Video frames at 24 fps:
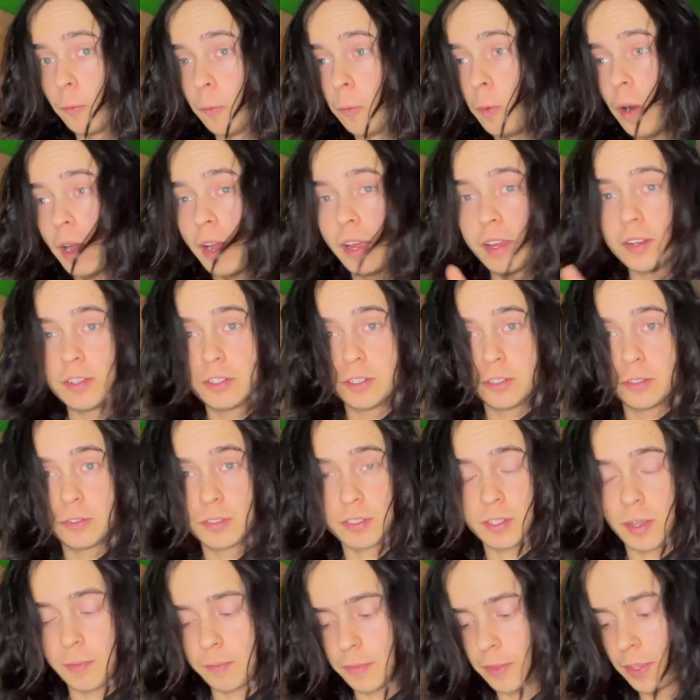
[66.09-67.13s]
why do
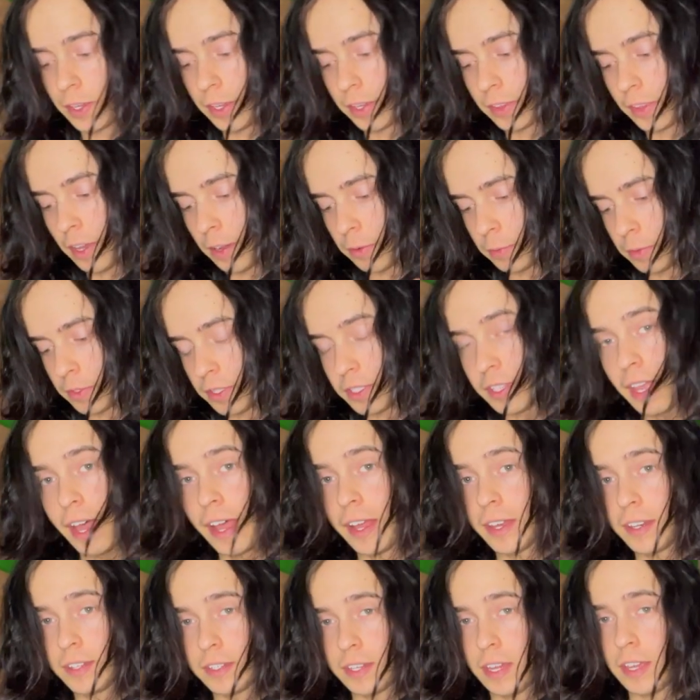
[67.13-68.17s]
something that was
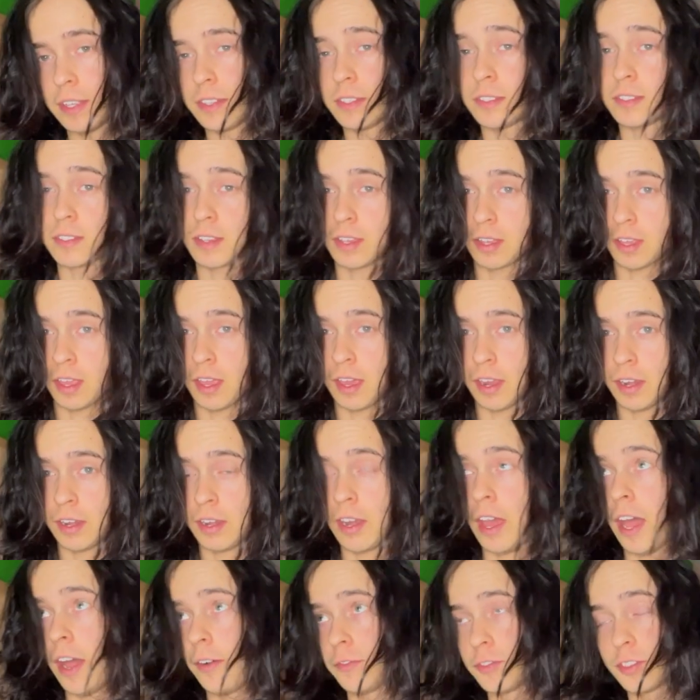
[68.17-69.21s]
that intense
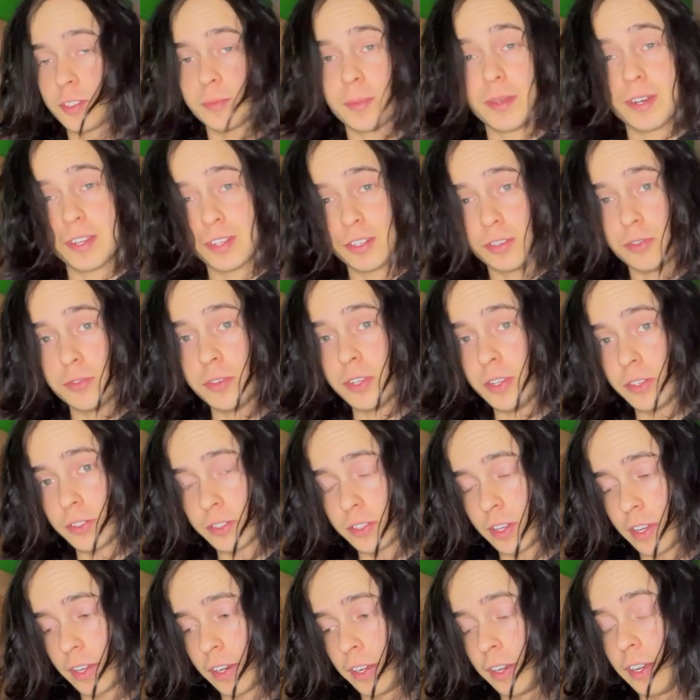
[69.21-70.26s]
again after spending 2
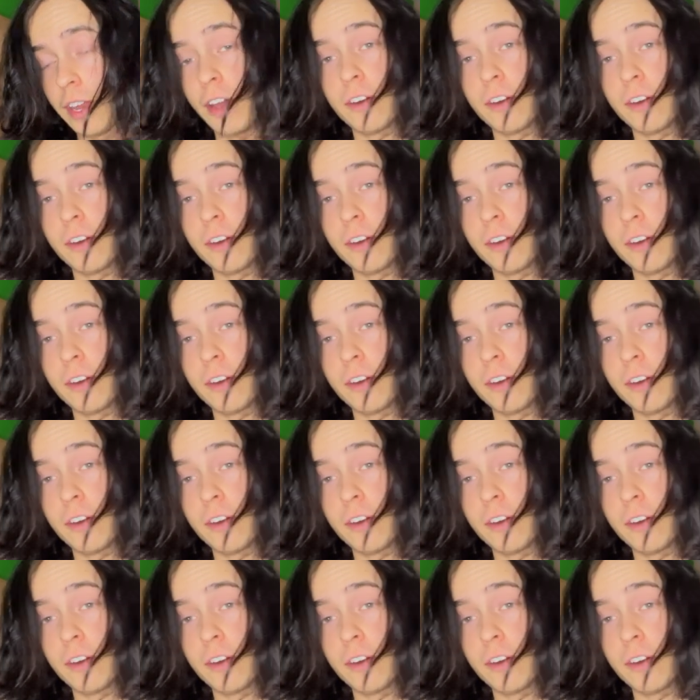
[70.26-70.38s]
years on it?